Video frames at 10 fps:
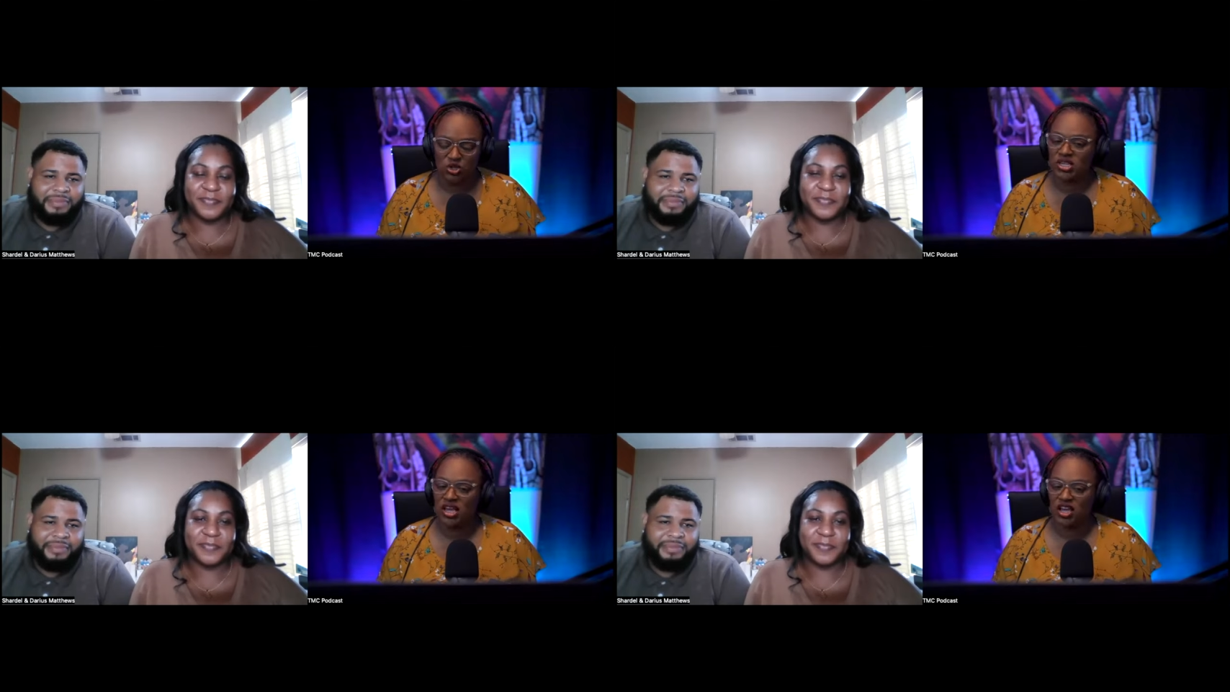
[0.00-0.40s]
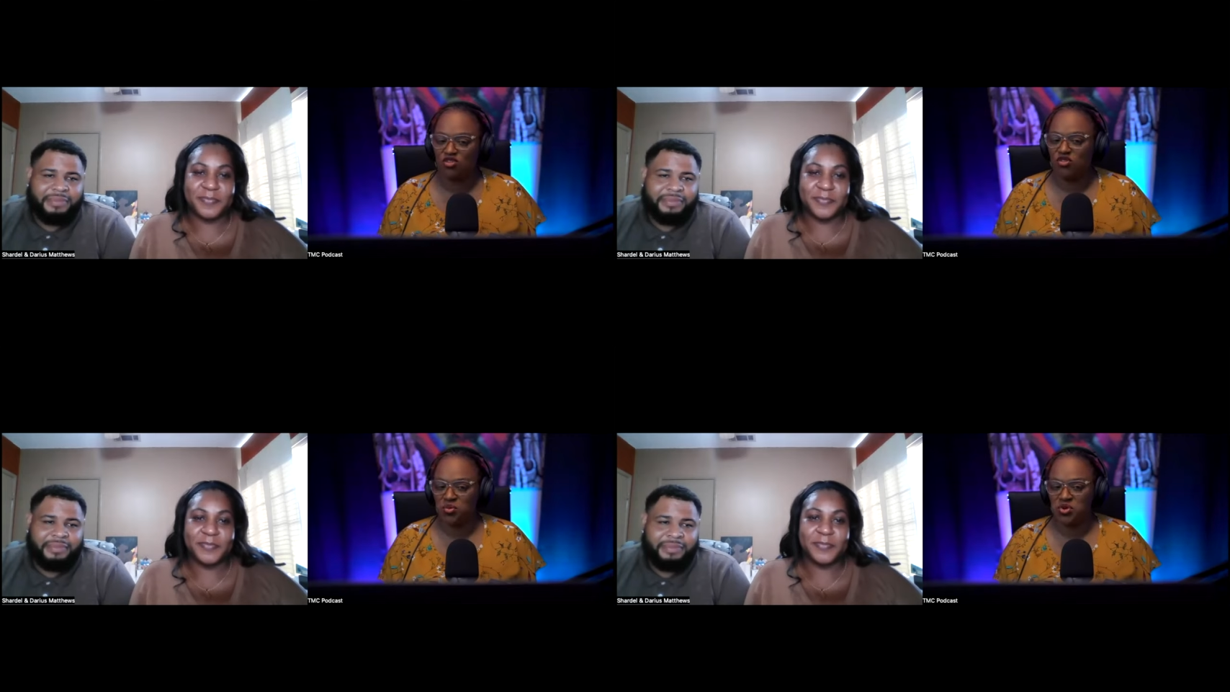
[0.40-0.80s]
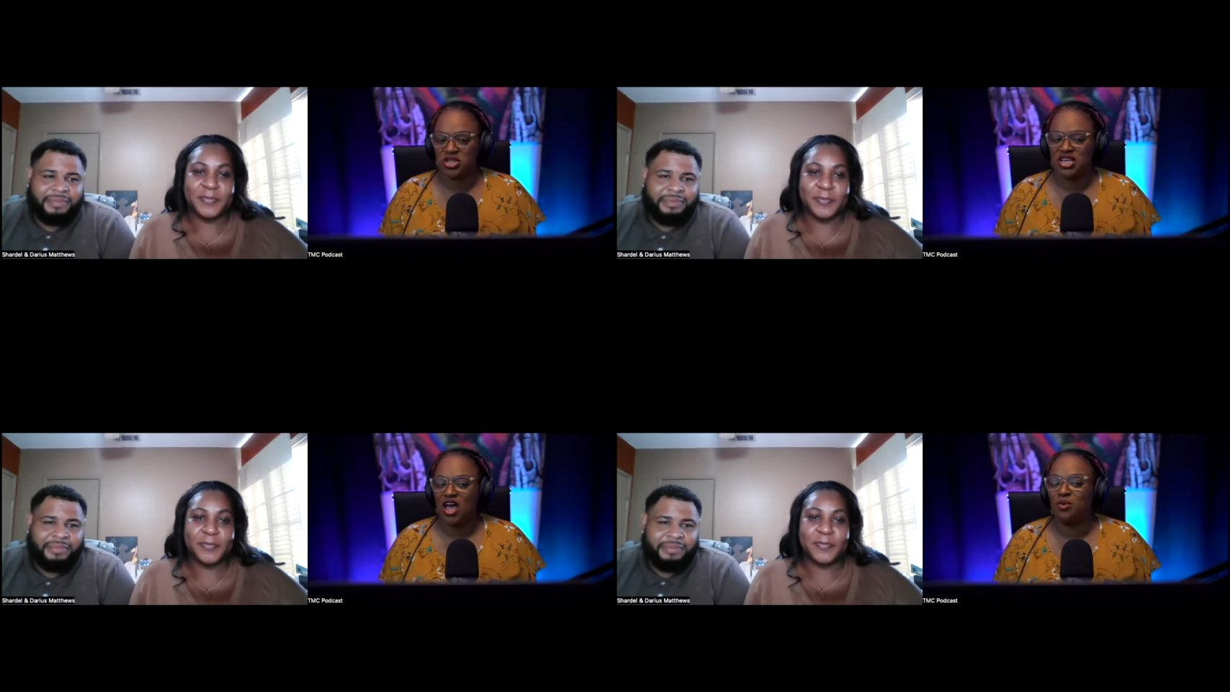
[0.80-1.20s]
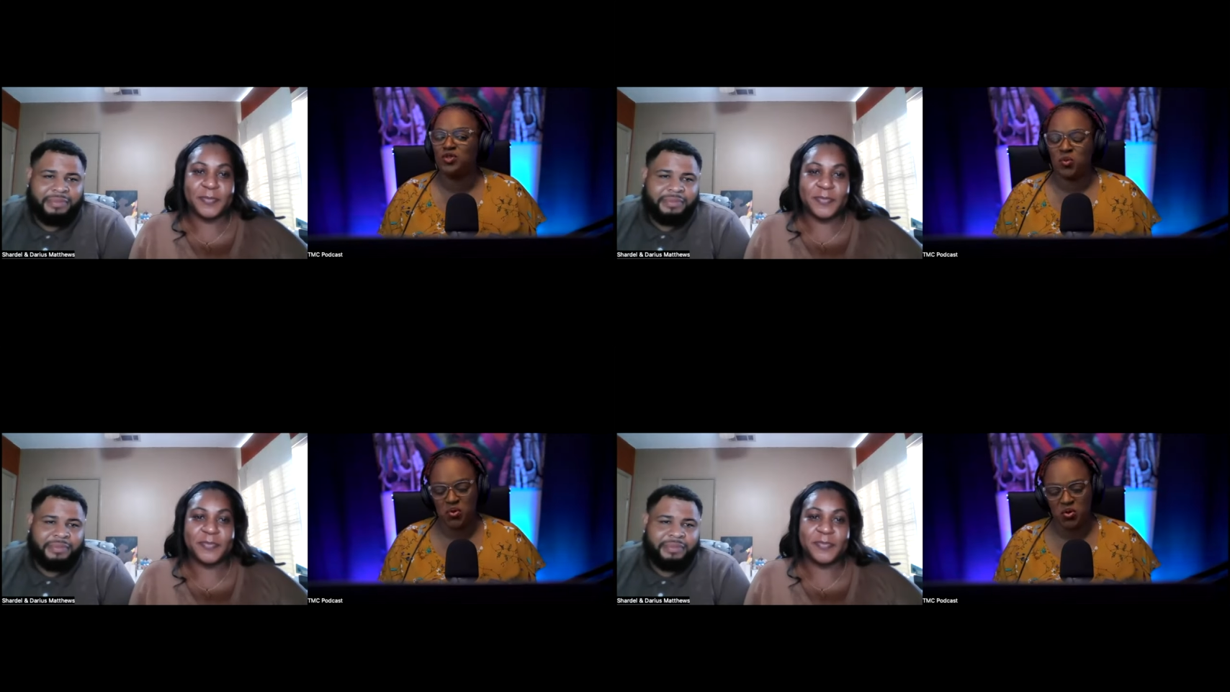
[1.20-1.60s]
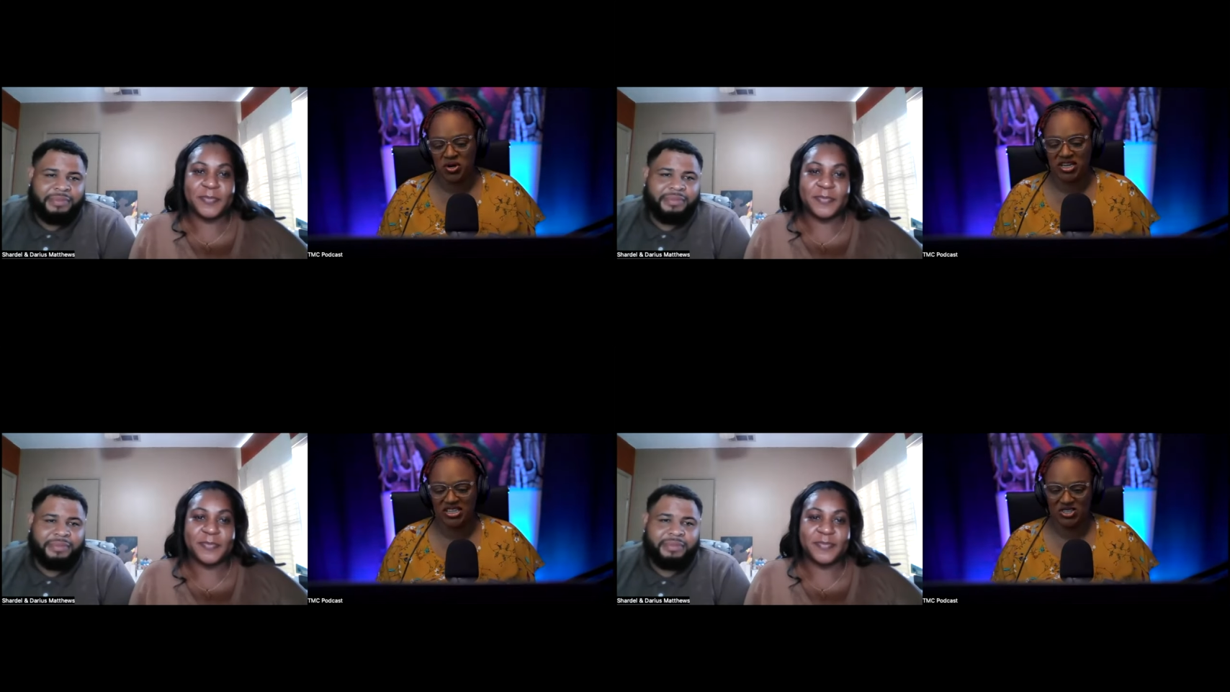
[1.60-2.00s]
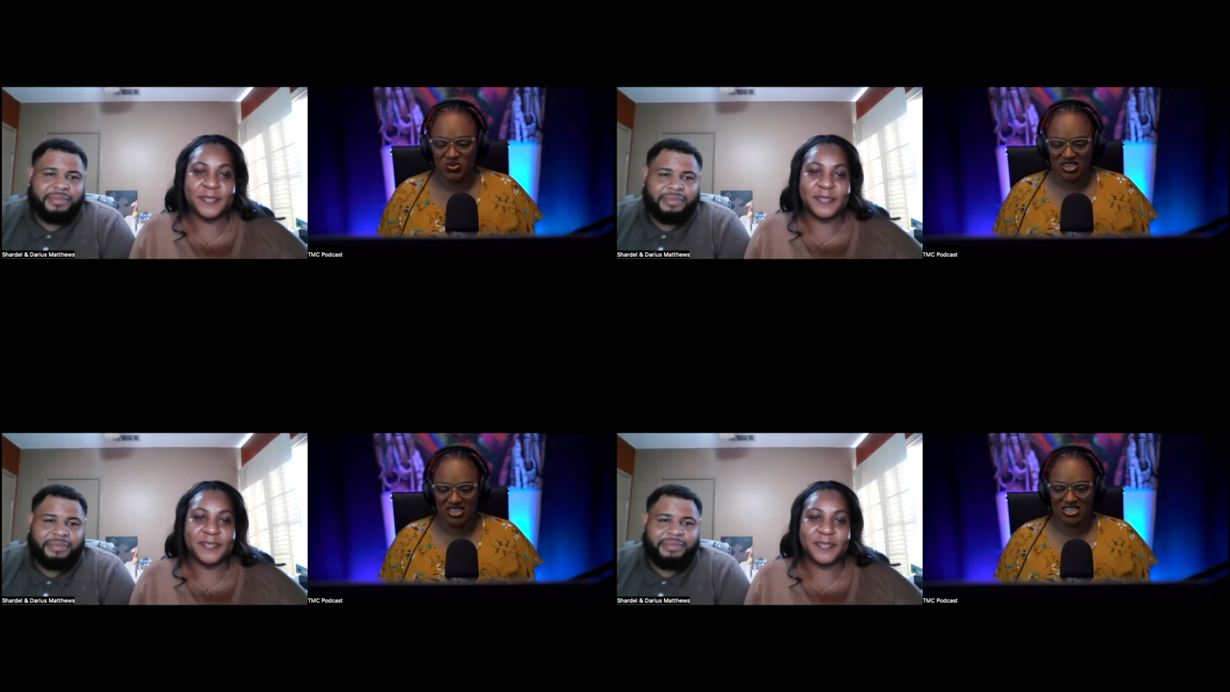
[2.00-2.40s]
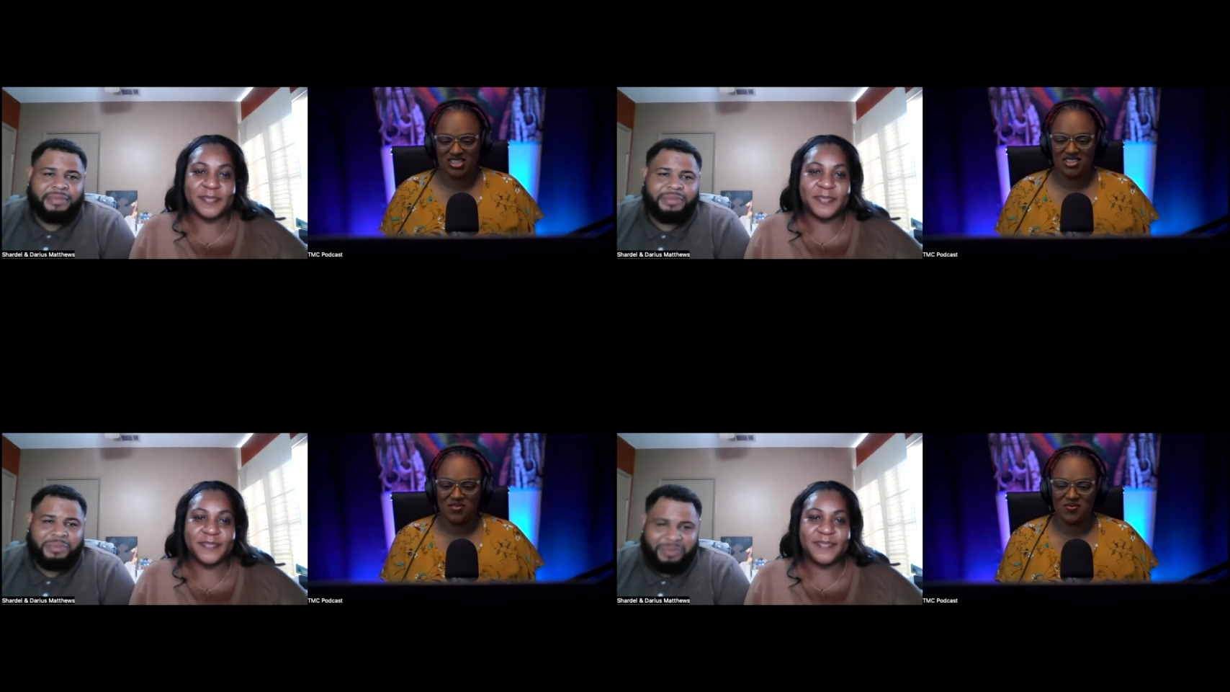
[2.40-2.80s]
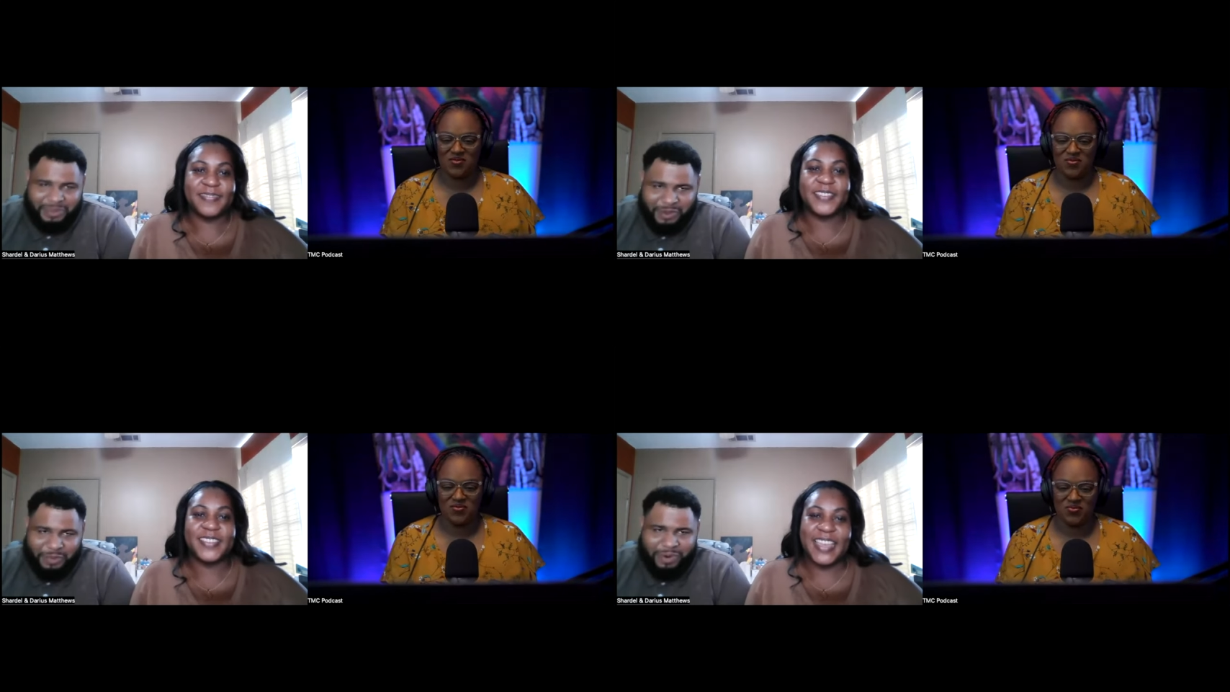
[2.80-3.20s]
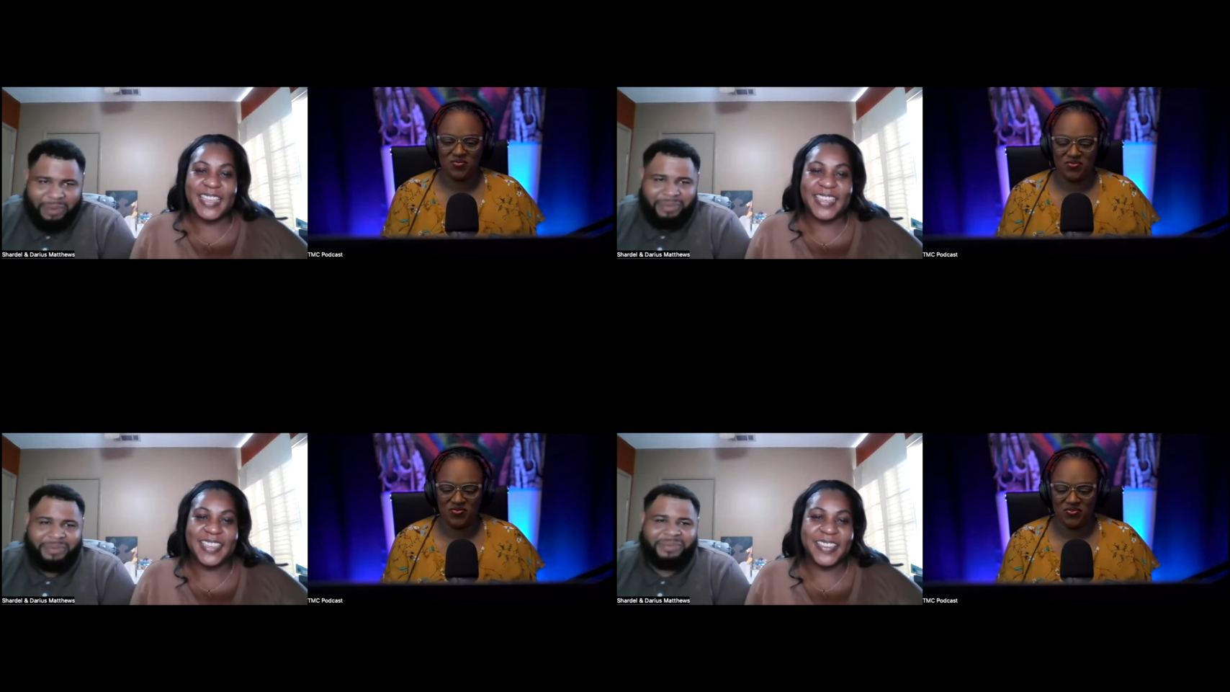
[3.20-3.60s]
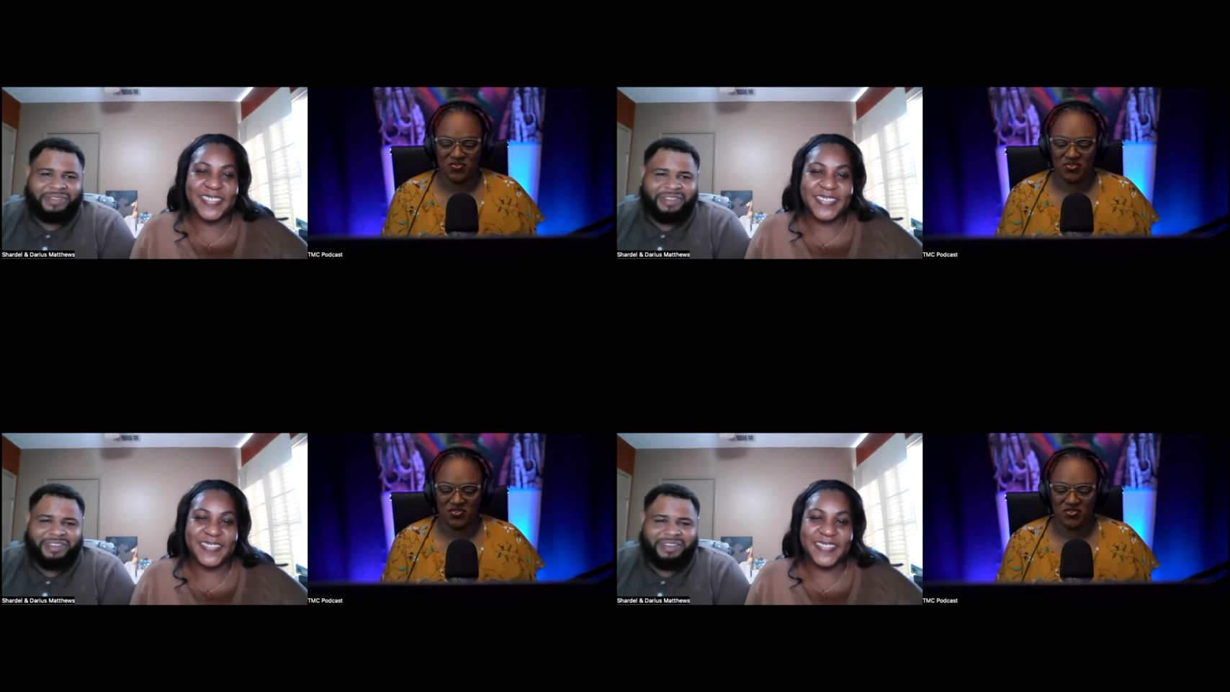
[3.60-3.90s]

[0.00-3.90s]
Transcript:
Speaker 1: you taking from your time to pour into us.
Speaker 2: No, thank you.